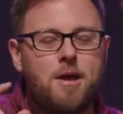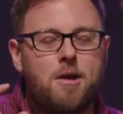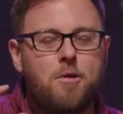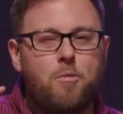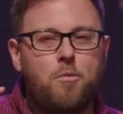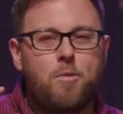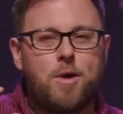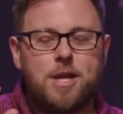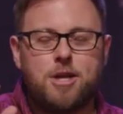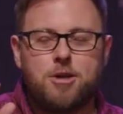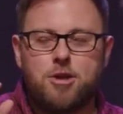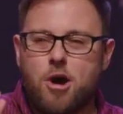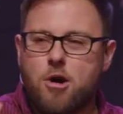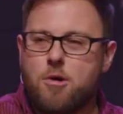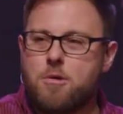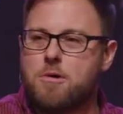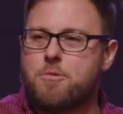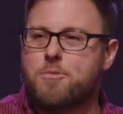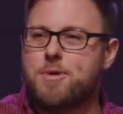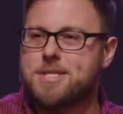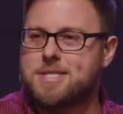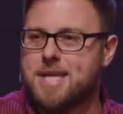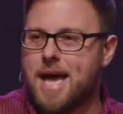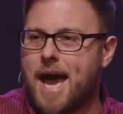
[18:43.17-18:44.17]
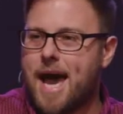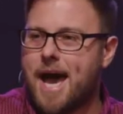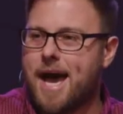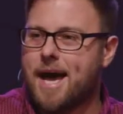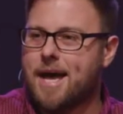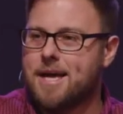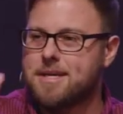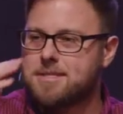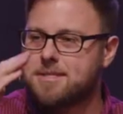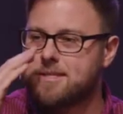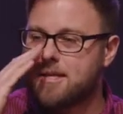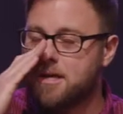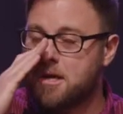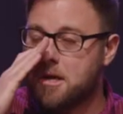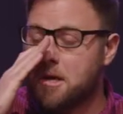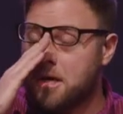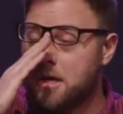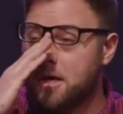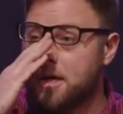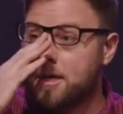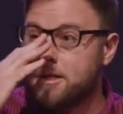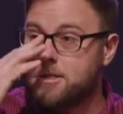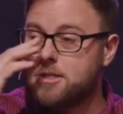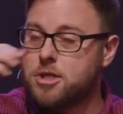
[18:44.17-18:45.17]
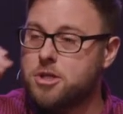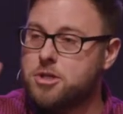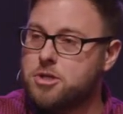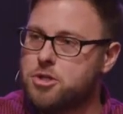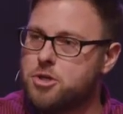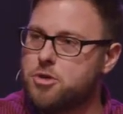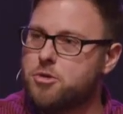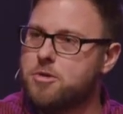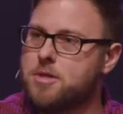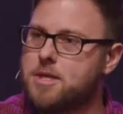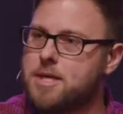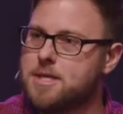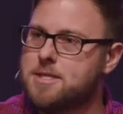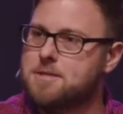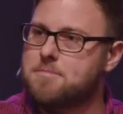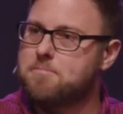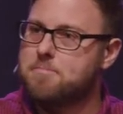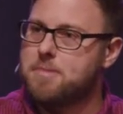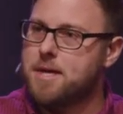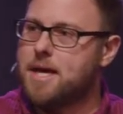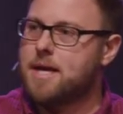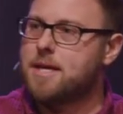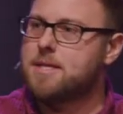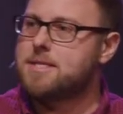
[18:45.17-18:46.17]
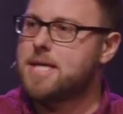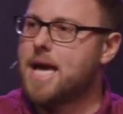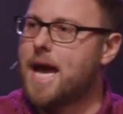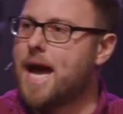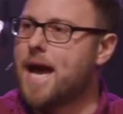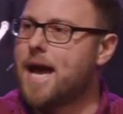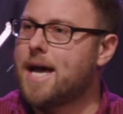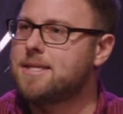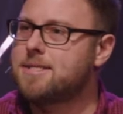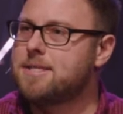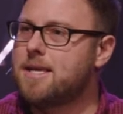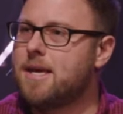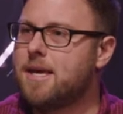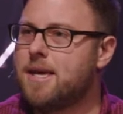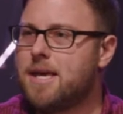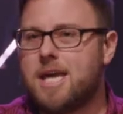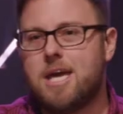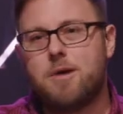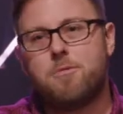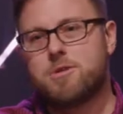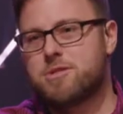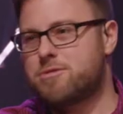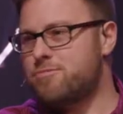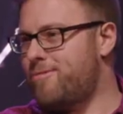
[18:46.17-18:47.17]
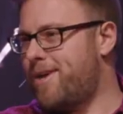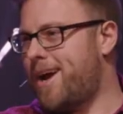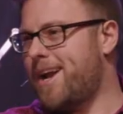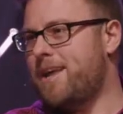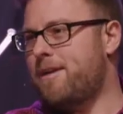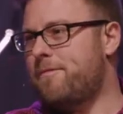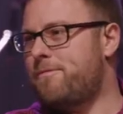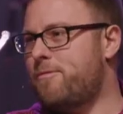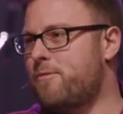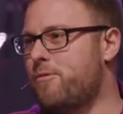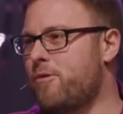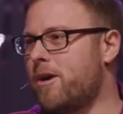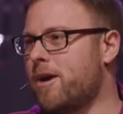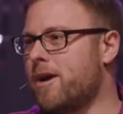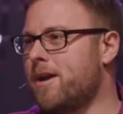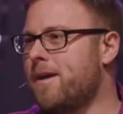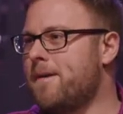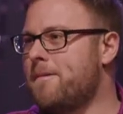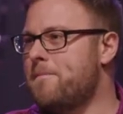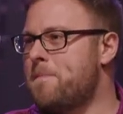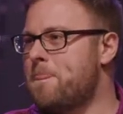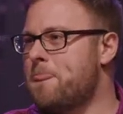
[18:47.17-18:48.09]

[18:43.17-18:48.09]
when Noah was asked to do this big task, he was ready for it